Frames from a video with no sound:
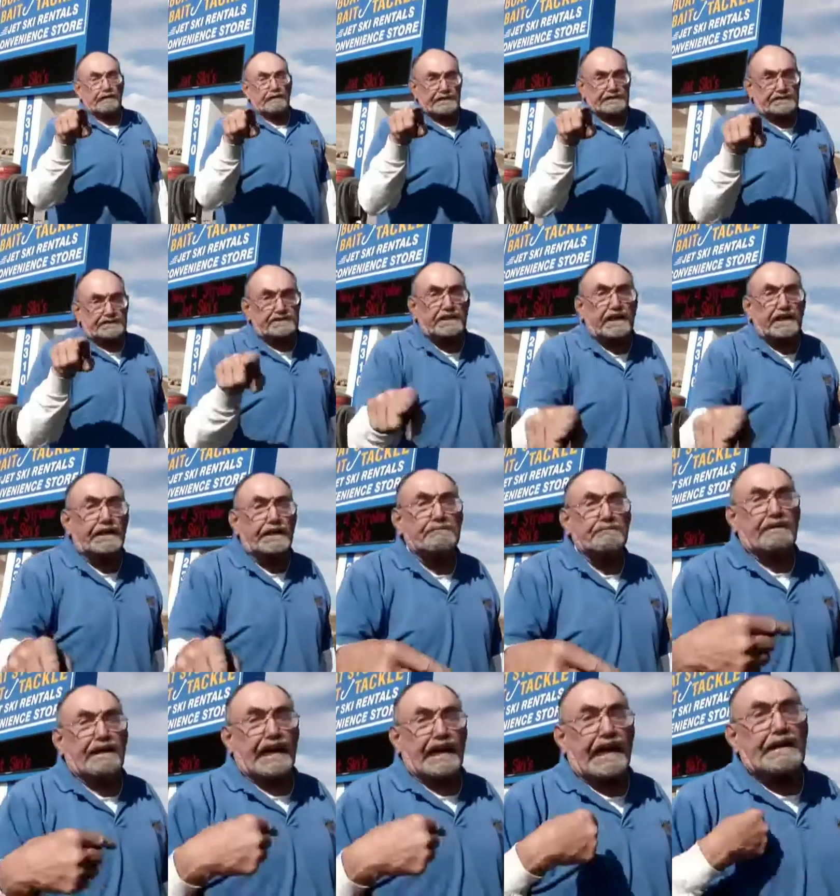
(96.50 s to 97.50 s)
my son,
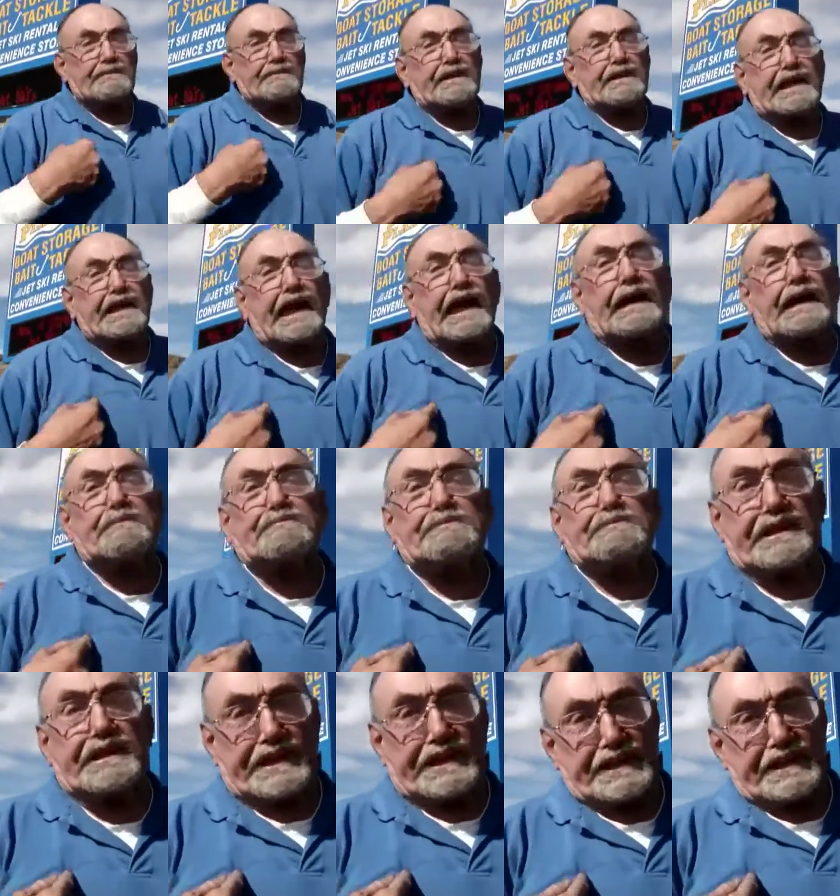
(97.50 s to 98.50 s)
but I'm the
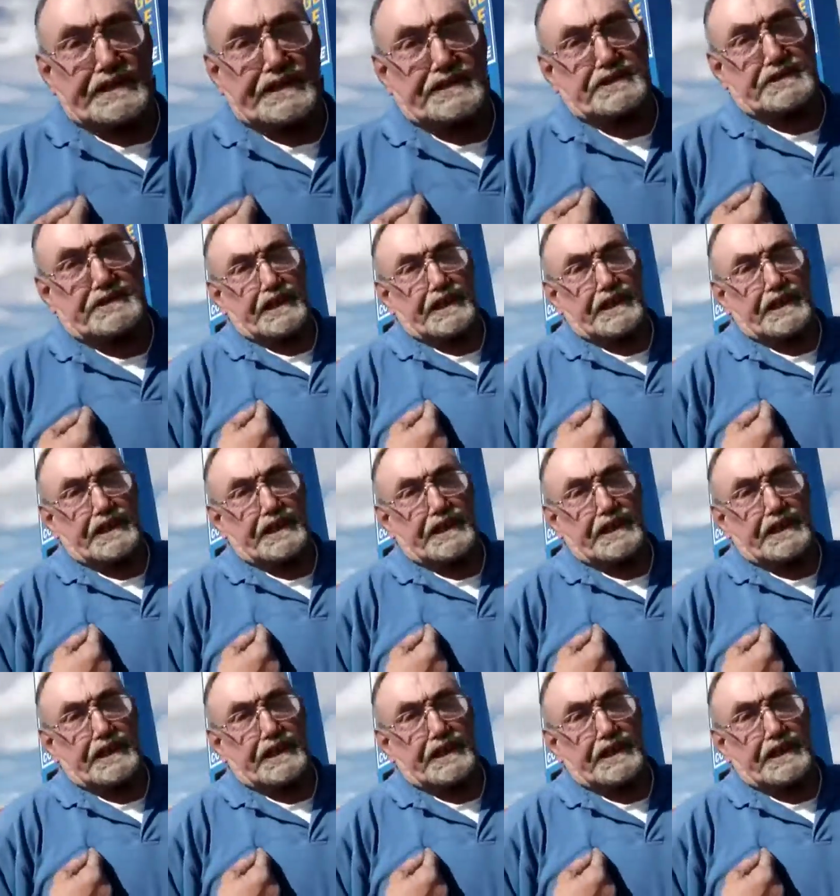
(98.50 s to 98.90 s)
captain of this.